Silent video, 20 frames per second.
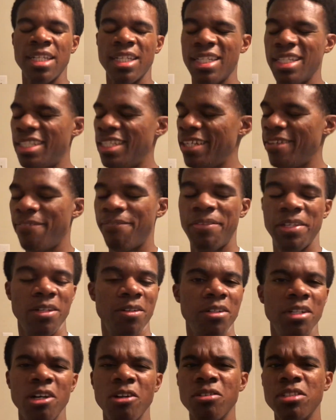It didn't
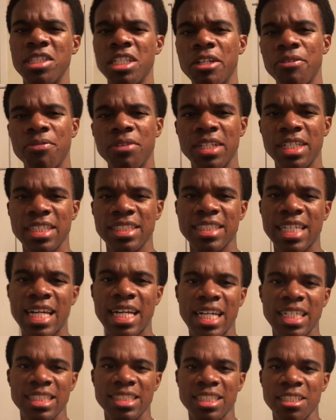feel no different
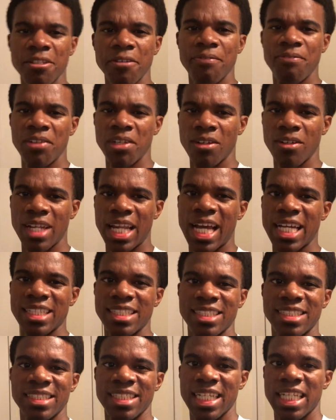inside. Still felt like
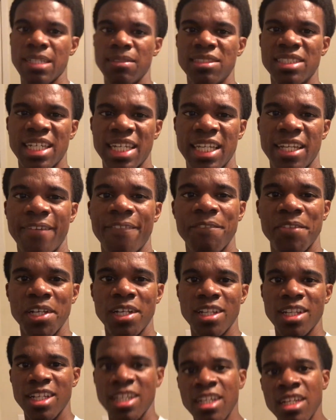the same tank
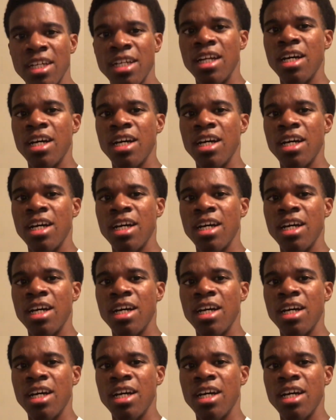feeling.